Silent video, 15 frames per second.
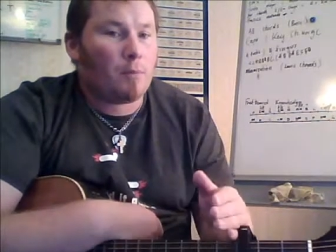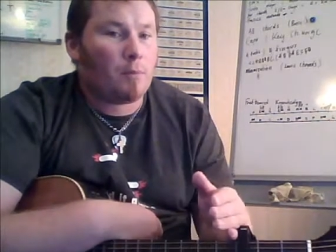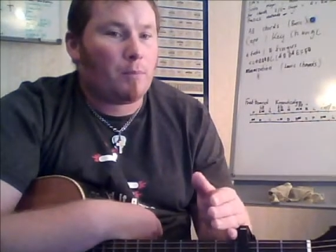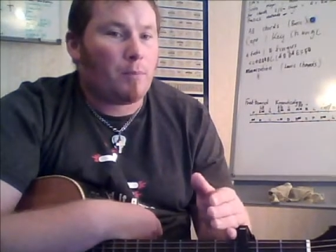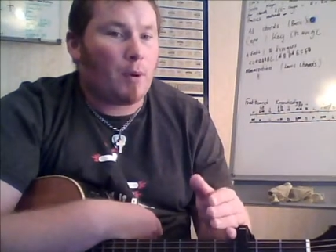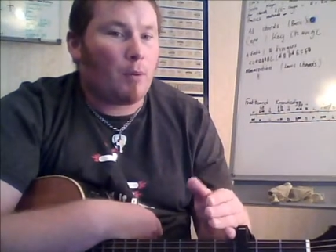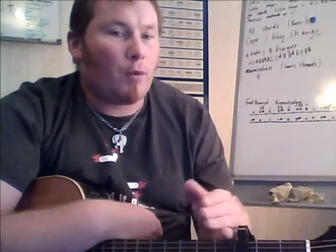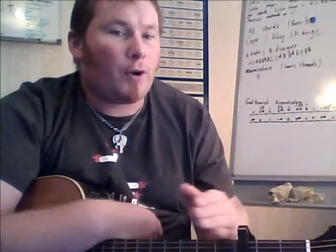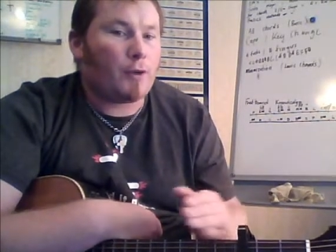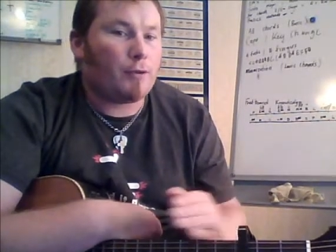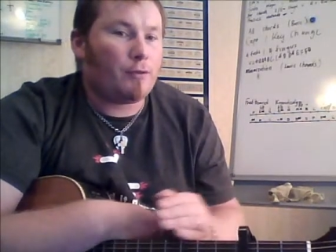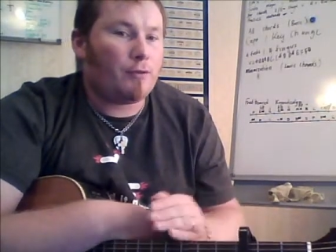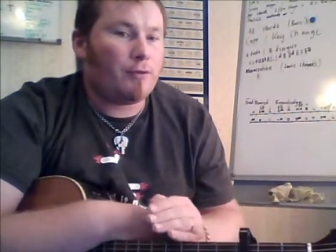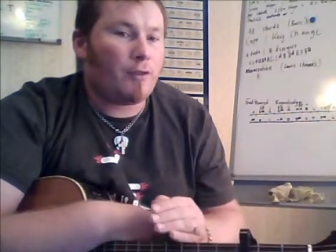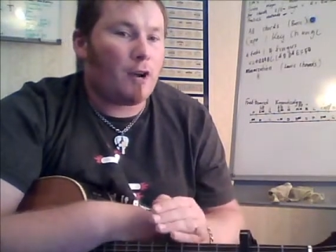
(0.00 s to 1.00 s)
but what
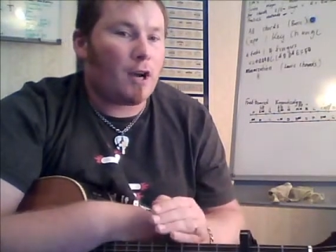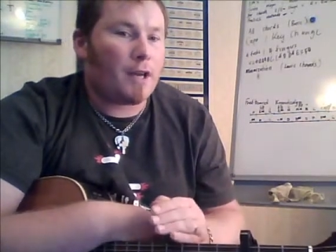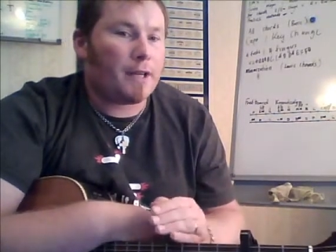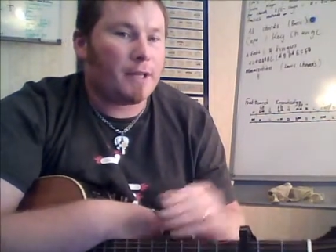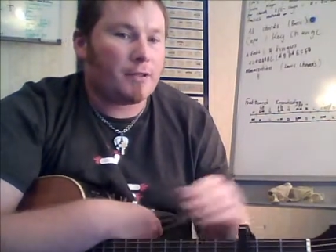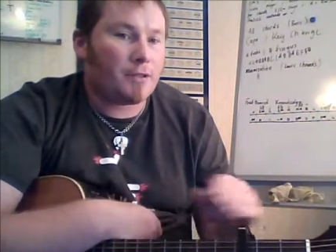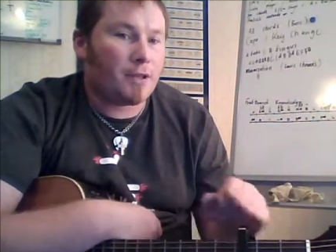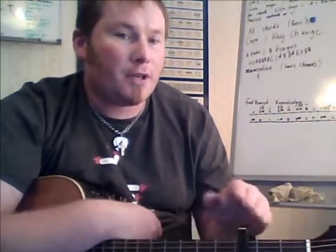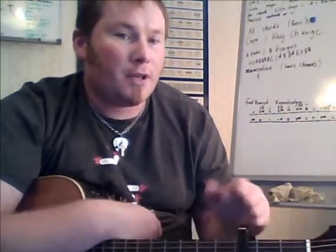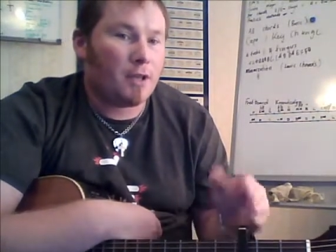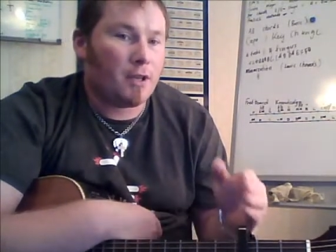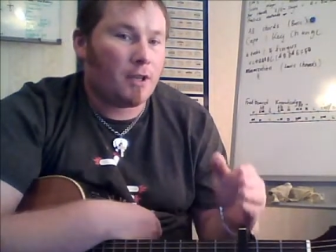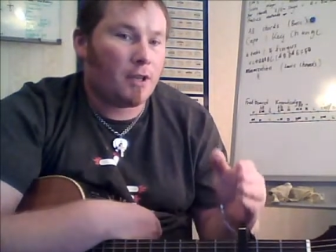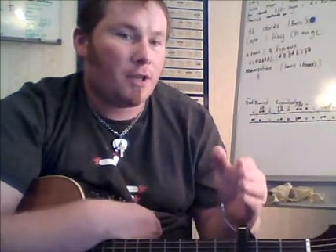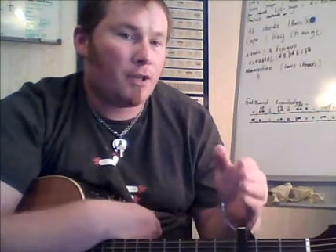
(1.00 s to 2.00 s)
you'll find is
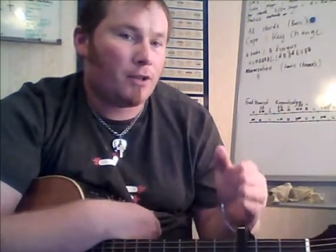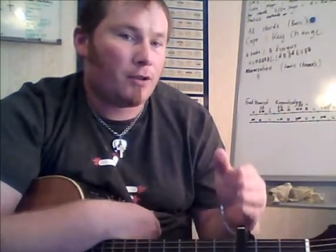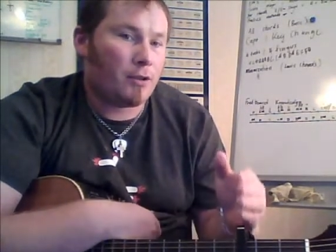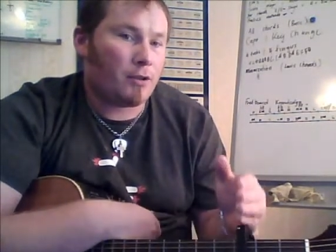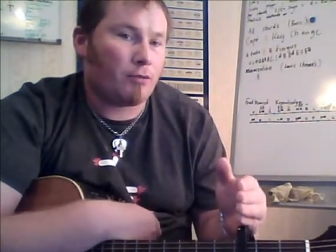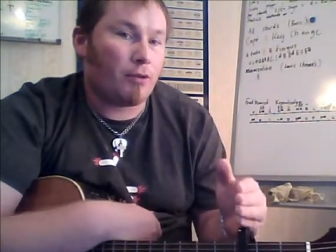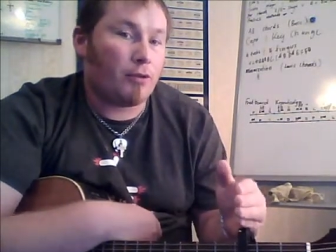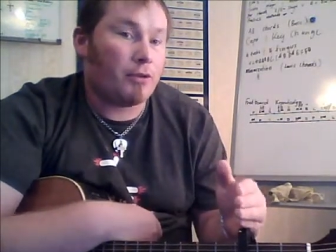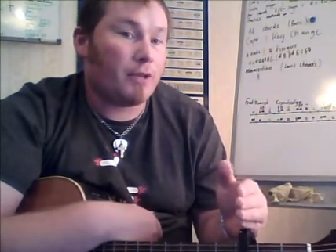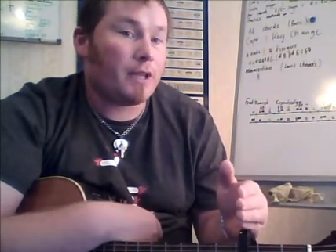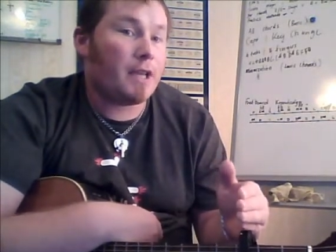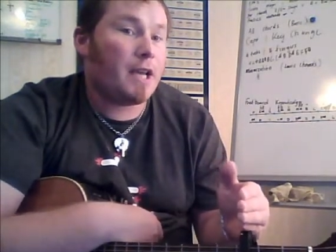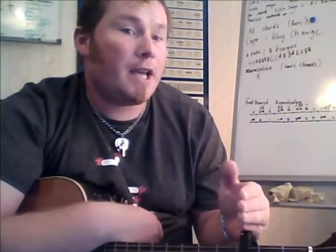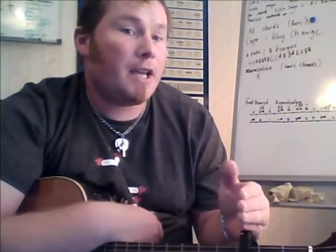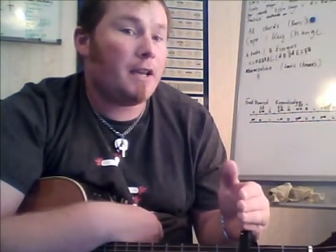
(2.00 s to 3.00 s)
the root of the
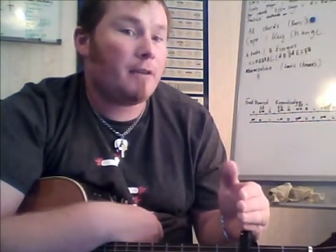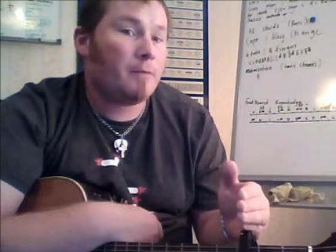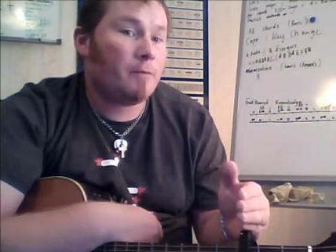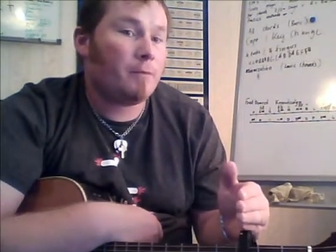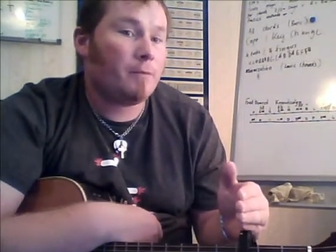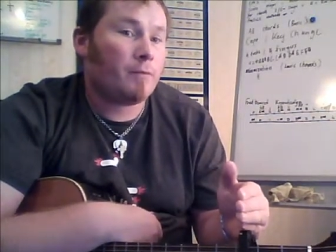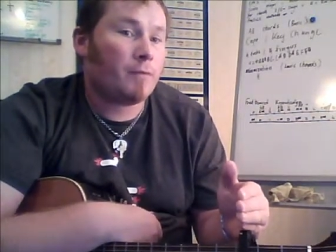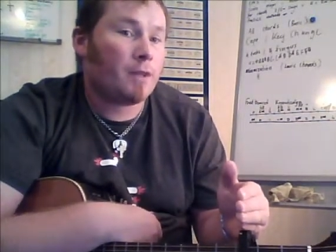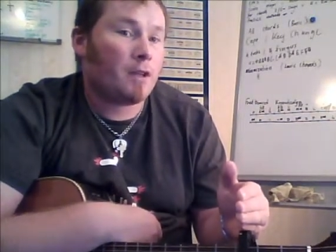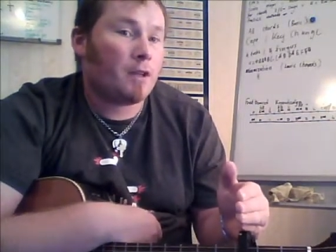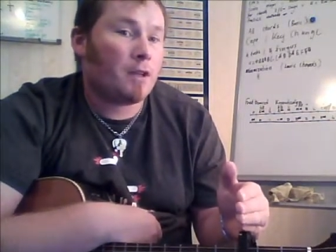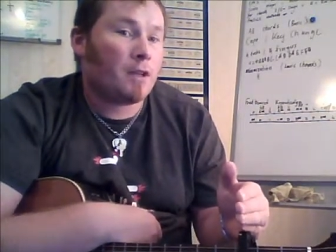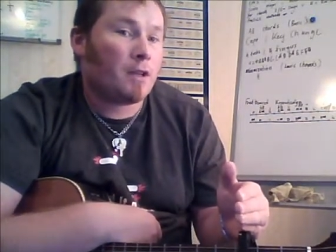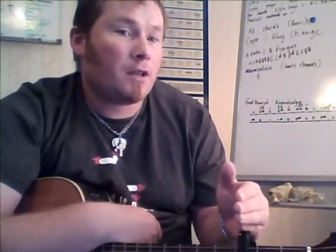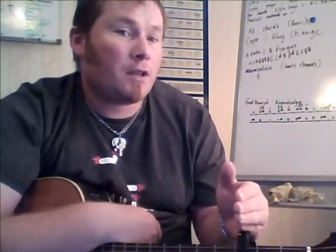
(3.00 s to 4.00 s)
key,
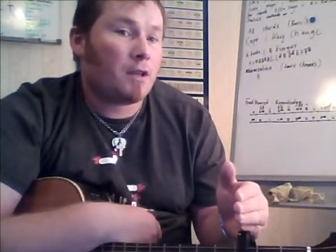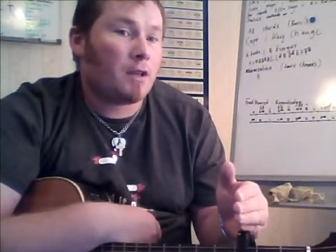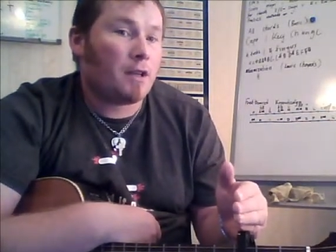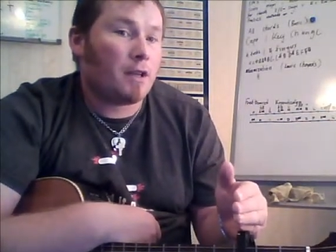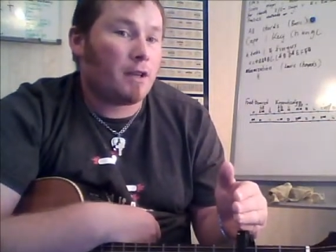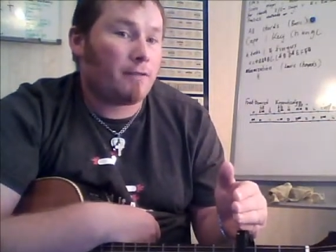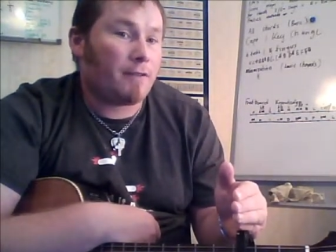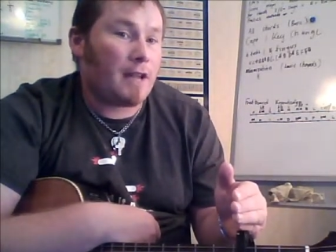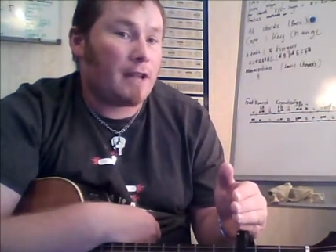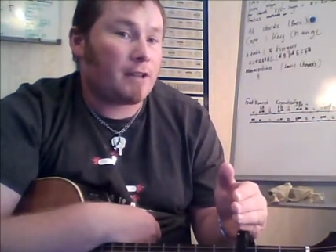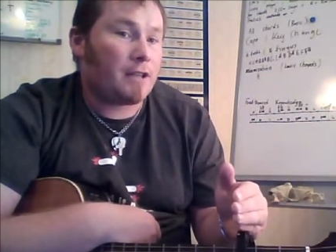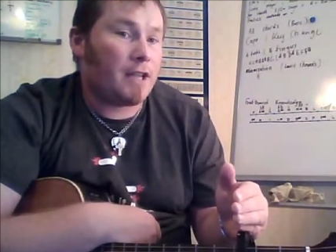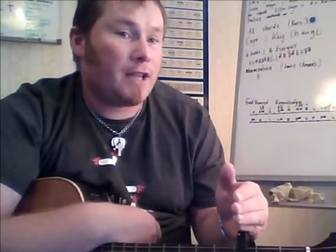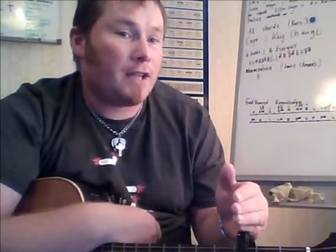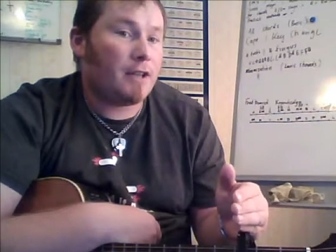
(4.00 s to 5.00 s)
and a flat
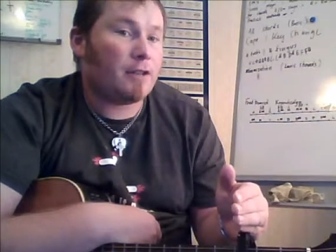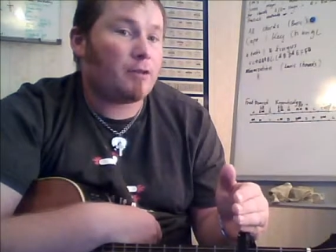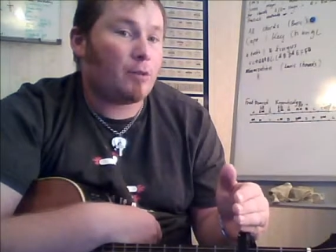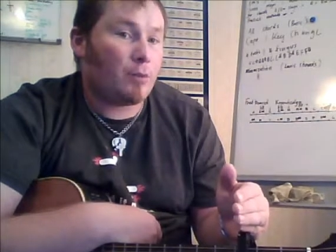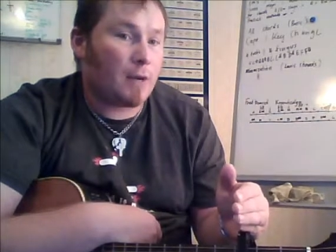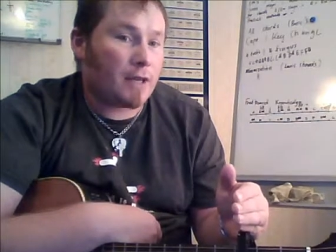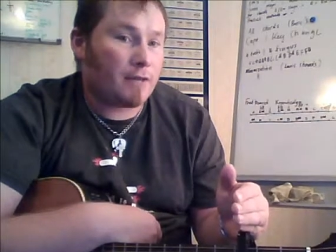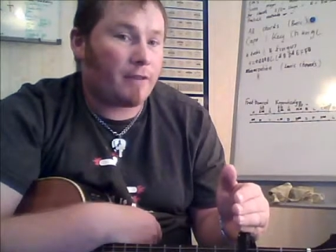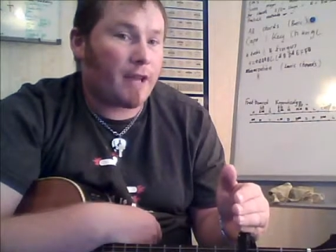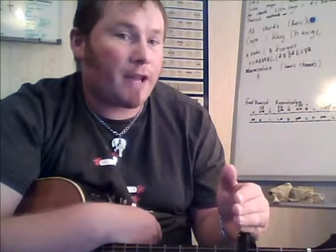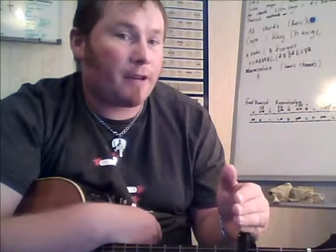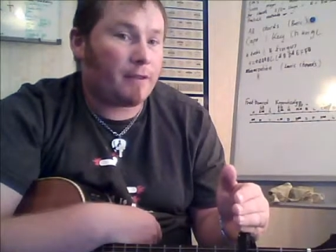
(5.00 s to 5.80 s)
key is always flat.